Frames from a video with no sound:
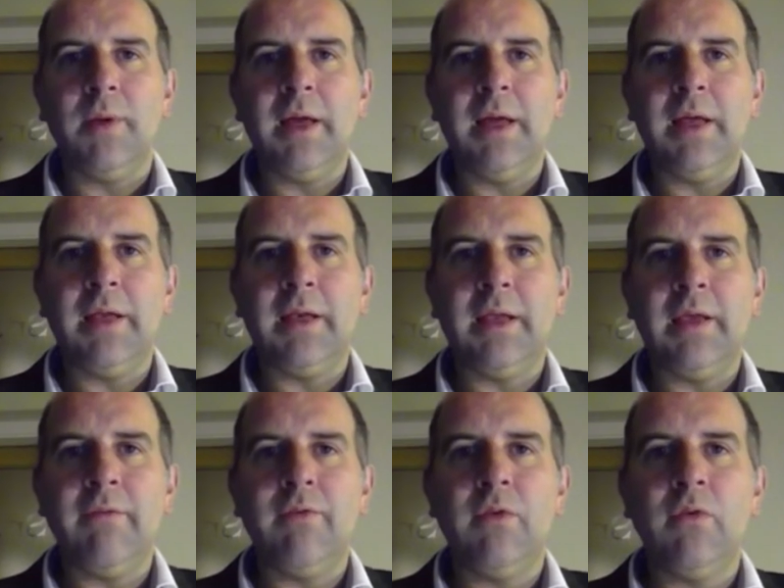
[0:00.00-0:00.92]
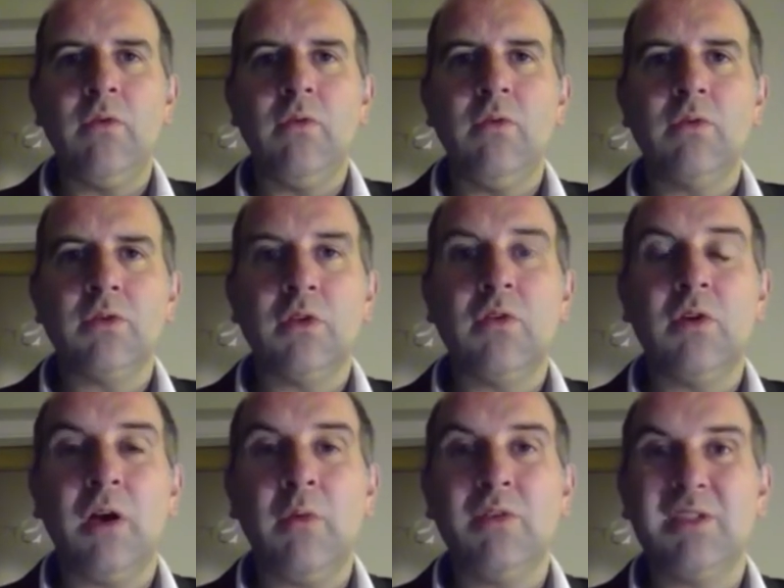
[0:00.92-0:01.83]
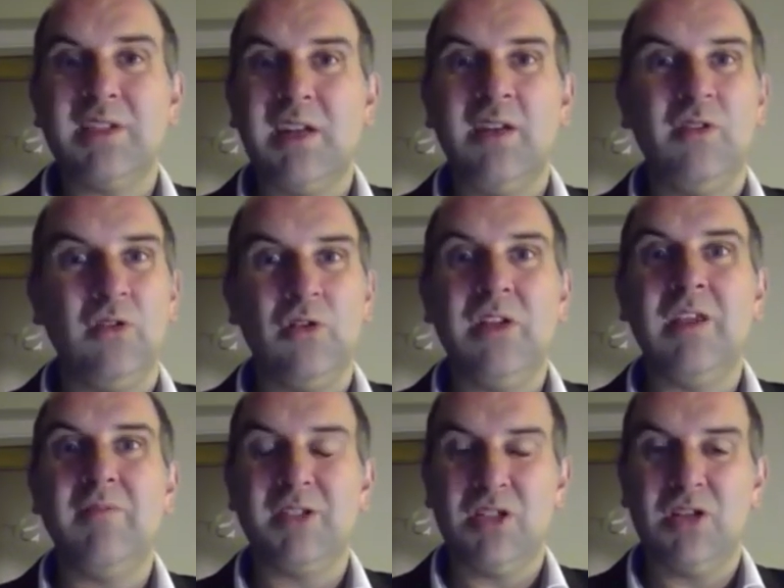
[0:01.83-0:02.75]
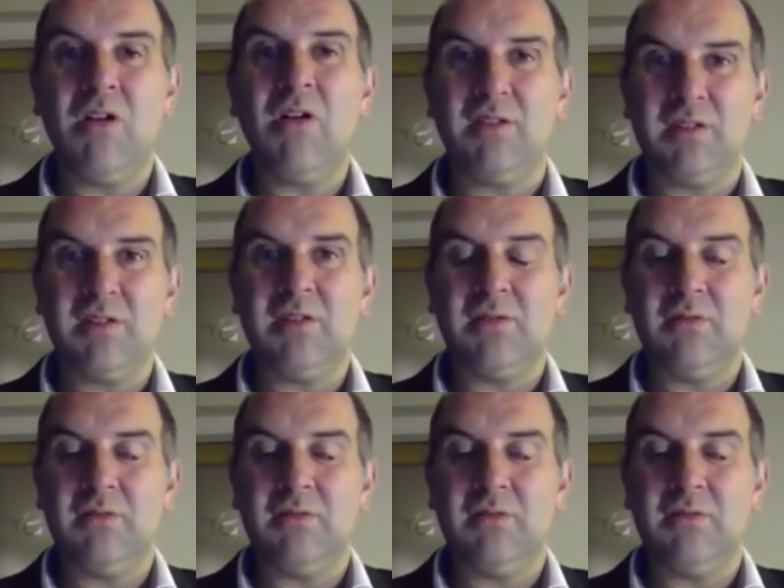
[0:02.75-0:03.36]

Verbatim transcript: And if you, so you, I would say, look, you've got to give them a chance to,